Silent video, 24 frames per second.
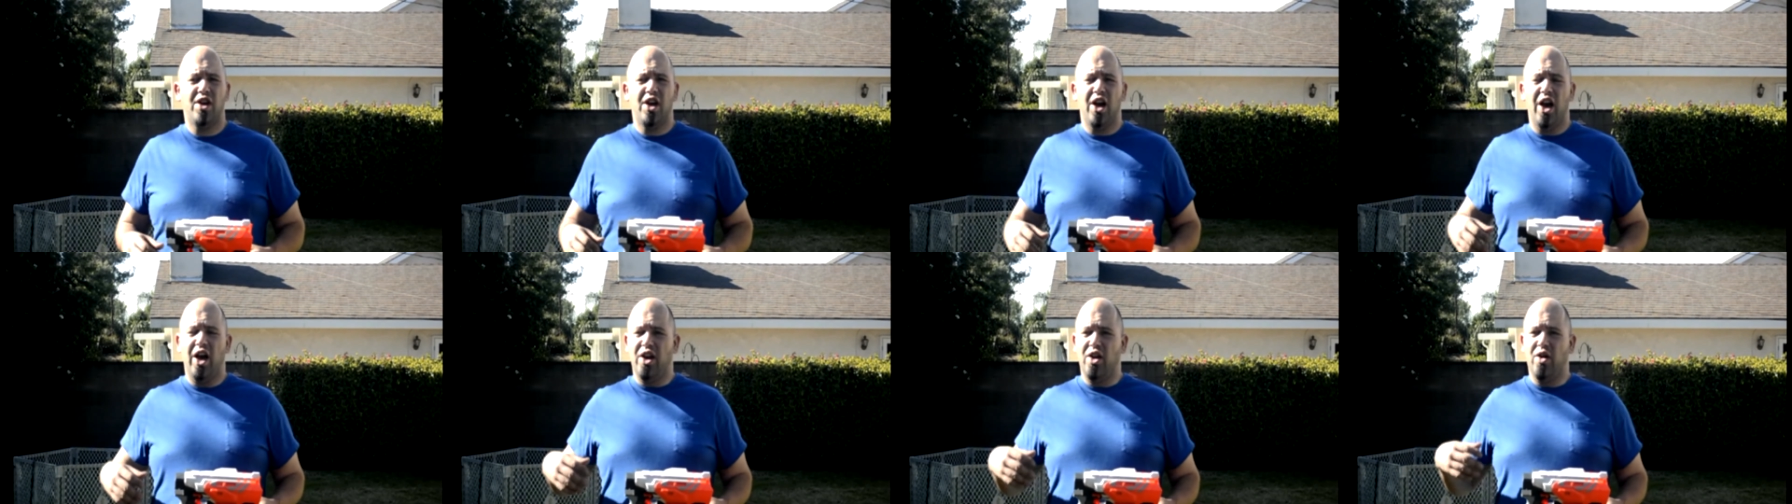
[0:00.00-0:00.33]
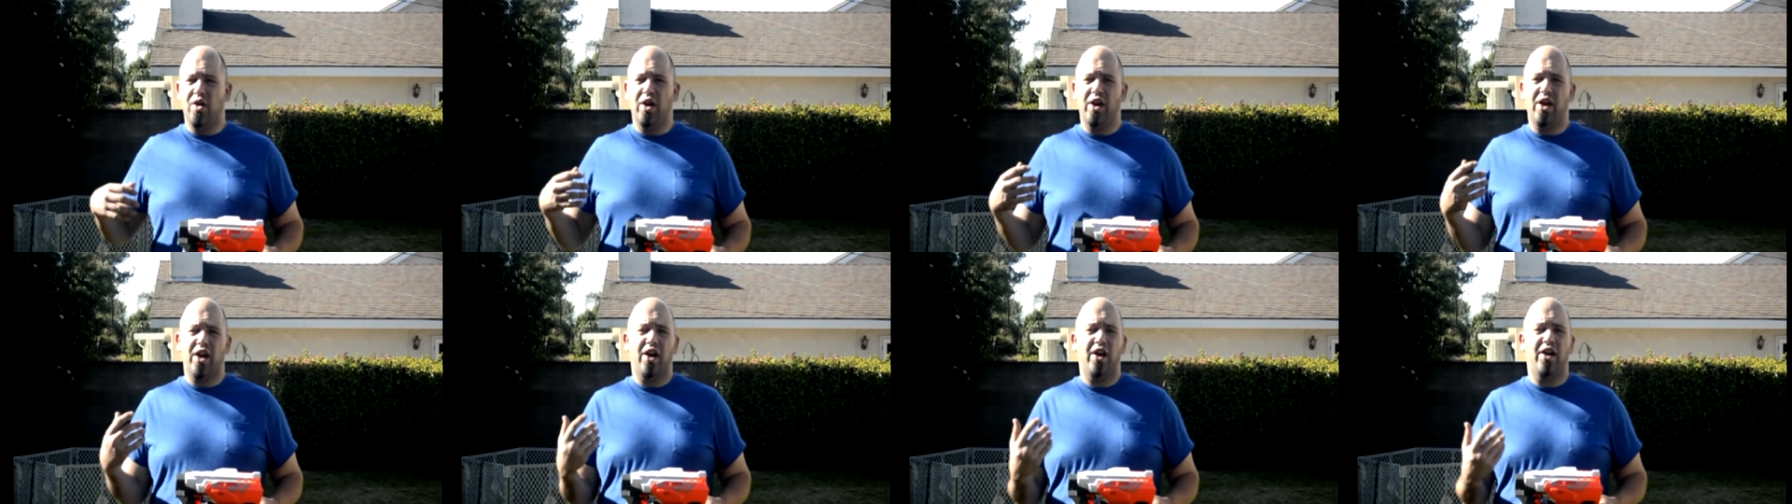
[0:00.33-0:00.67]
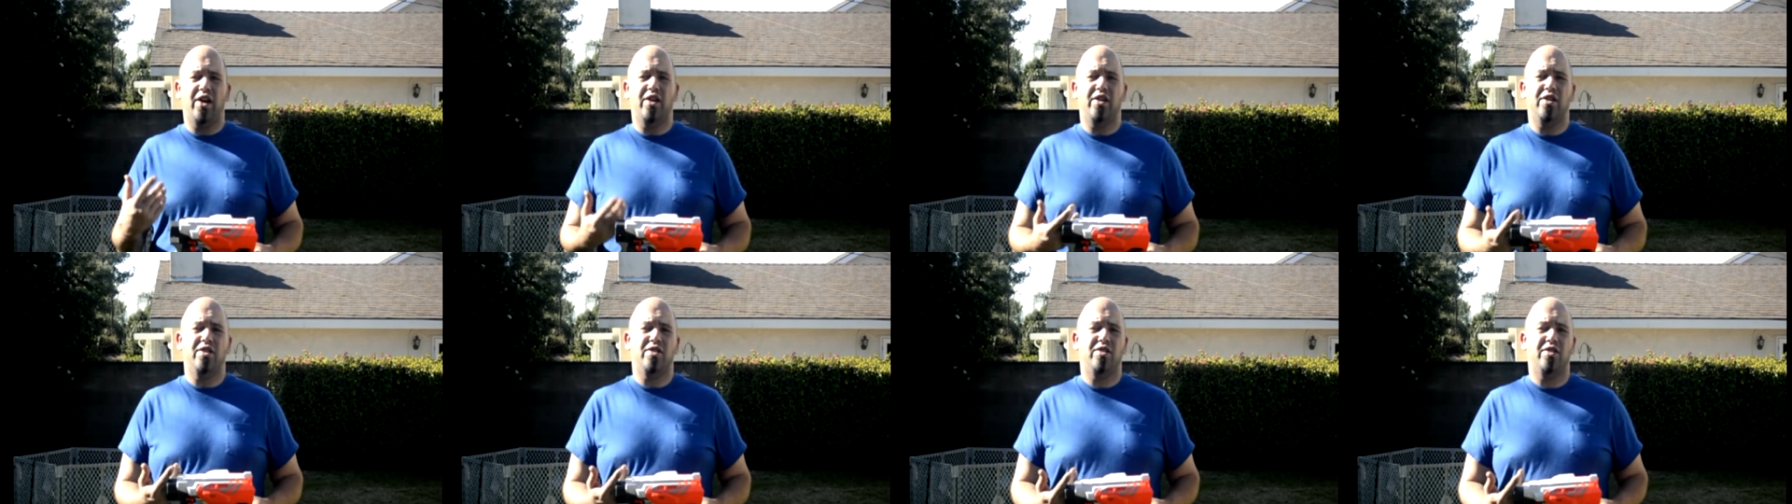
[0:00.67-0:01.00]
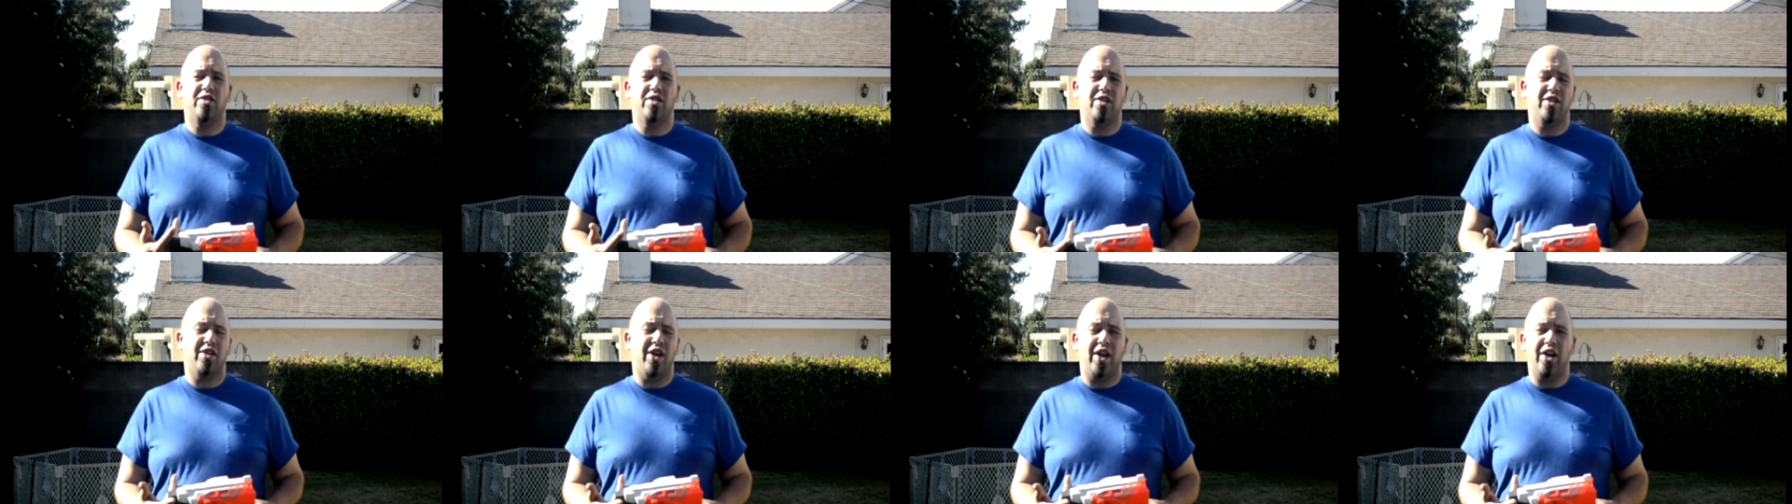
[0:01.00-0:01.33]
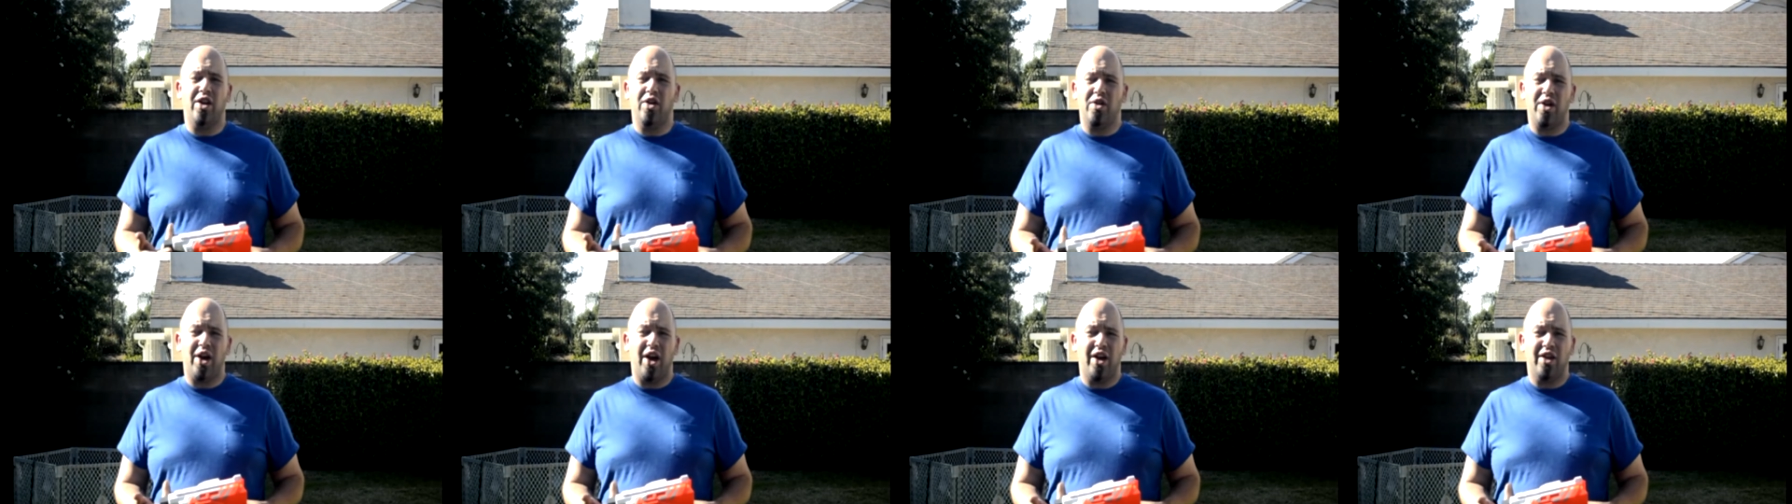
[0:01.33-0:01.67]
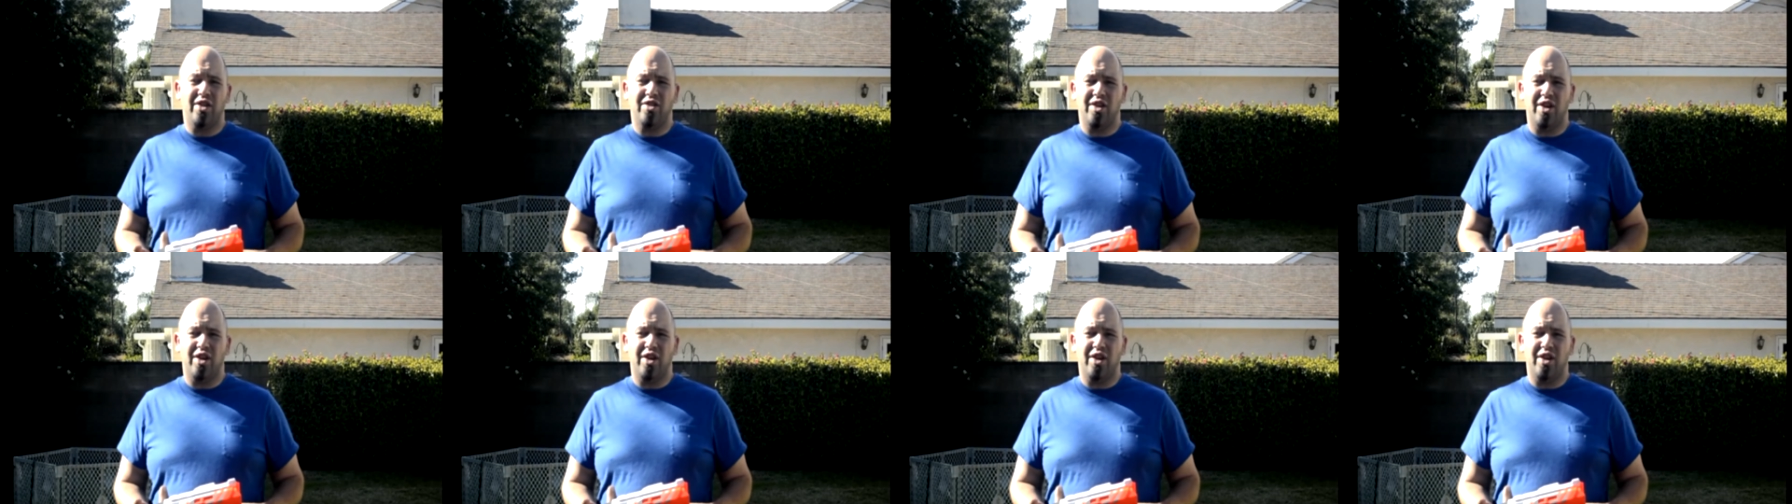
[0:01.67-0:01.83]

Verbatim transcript: I know I guys, I know guys,